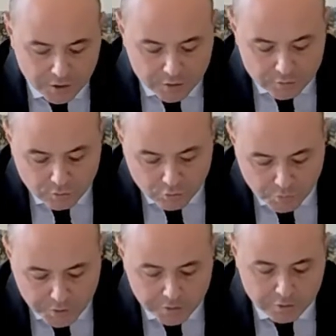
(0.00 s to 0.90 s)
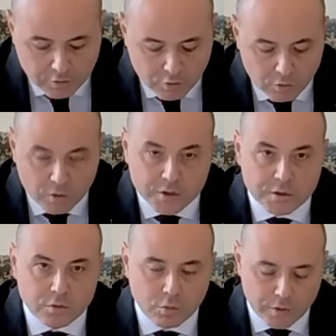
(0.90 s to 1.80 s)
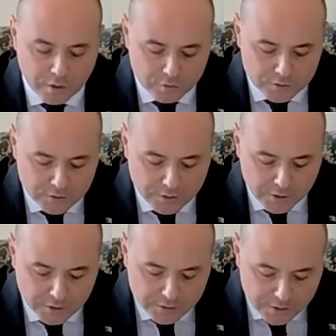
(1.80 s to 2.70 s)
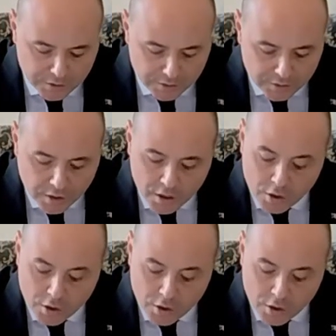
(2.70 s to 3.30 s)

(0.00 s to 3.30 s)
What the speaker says: into Romanian law in 2018.